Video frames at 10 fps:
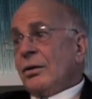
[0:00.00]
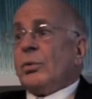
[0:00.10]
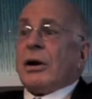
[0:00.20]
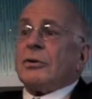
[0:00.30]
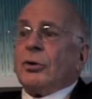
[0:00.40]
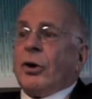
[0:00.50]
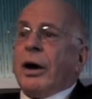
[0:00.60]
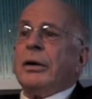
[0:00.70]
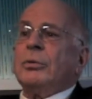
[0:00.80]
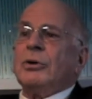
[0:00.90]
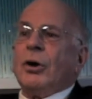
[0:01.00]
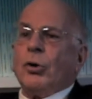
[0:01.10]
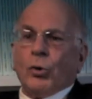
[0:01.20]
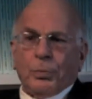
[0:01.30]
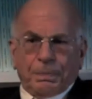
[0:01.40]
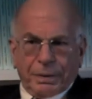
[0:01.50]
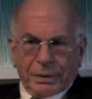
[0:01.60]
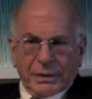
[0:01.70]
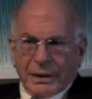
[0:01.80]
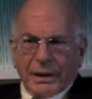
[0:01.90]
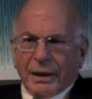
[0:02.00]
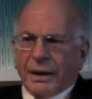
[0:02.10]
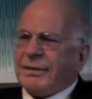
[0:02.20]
Well, I would hope, I